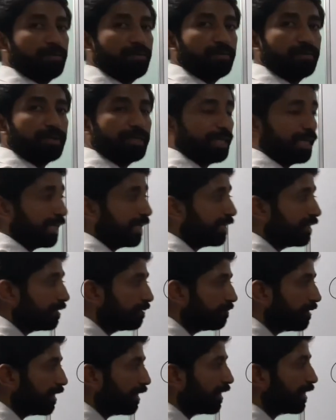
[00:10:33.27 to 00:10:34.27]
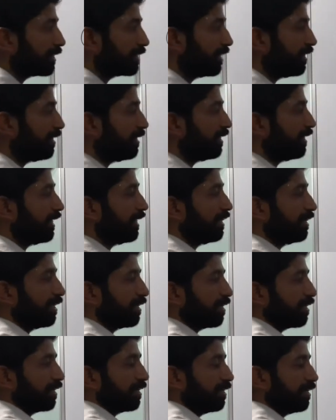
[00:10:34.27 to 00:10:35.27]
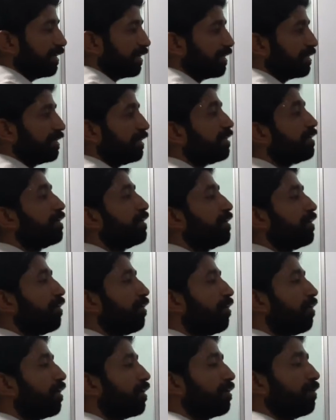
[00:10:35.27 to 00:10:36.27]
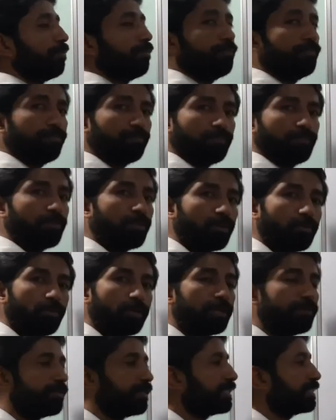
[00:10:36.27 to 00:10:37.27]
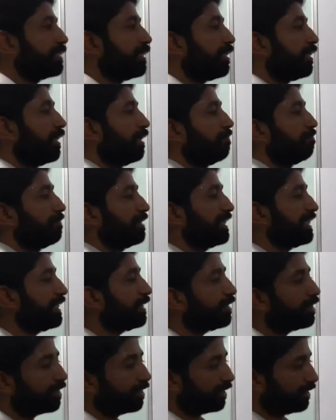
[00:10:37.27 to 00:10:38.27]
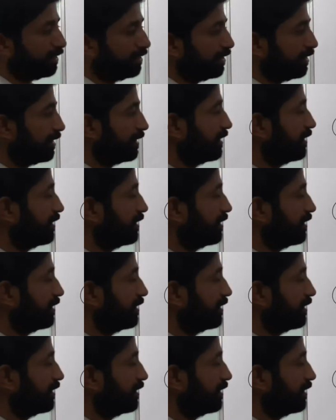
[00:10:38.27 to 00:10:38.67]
negative direction in the conductor or whatever is the material is.